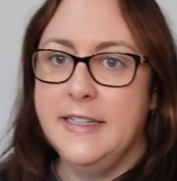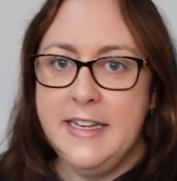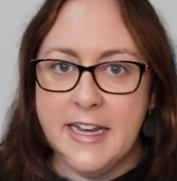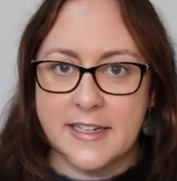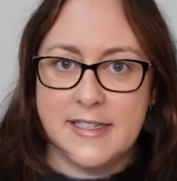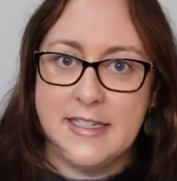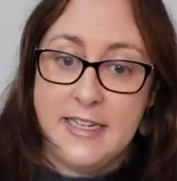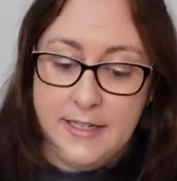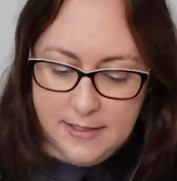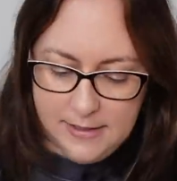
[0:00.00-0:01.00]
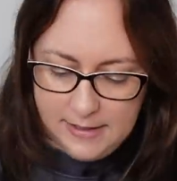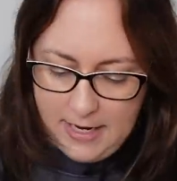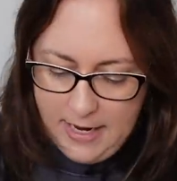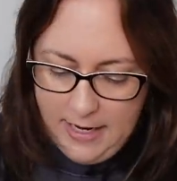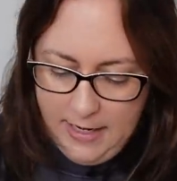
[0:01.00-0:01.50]
Next is
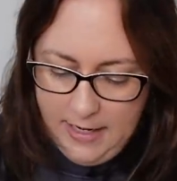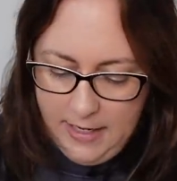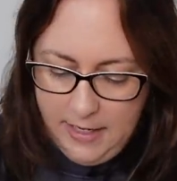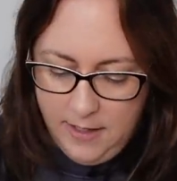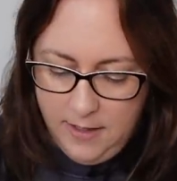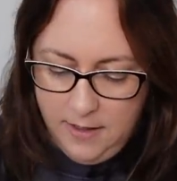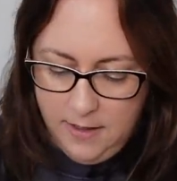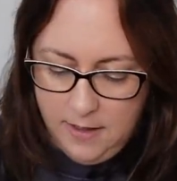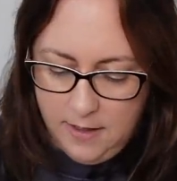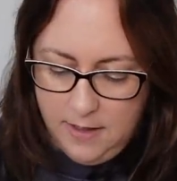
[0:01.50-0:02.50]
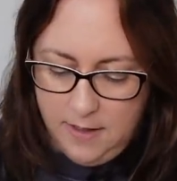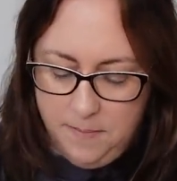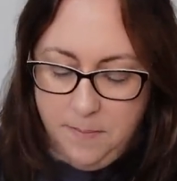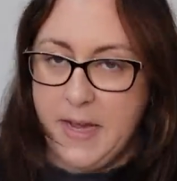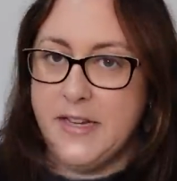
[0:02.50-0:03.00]
a
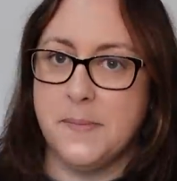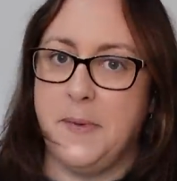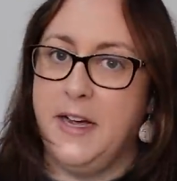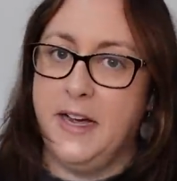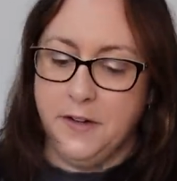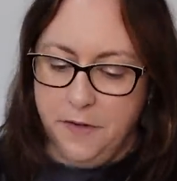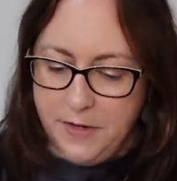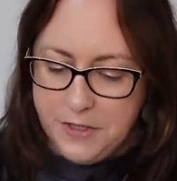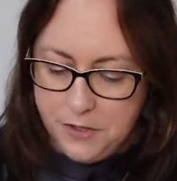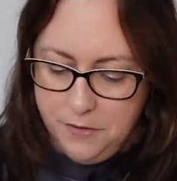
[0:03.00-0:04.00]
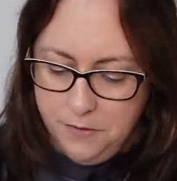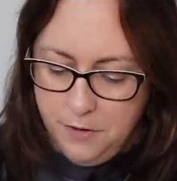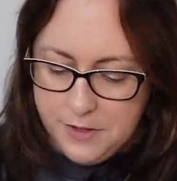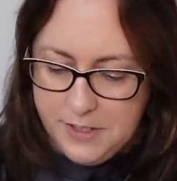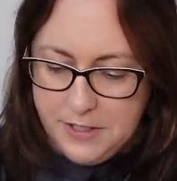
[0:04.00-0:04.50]
piece by Unconventional
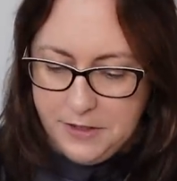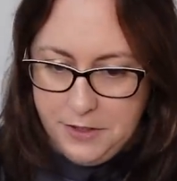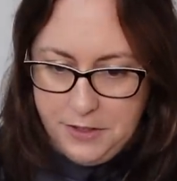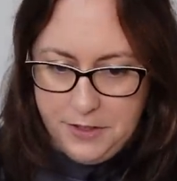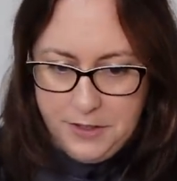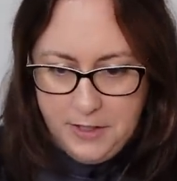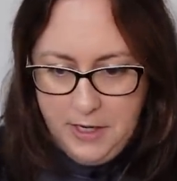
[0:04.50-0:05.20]
Cross Stitch,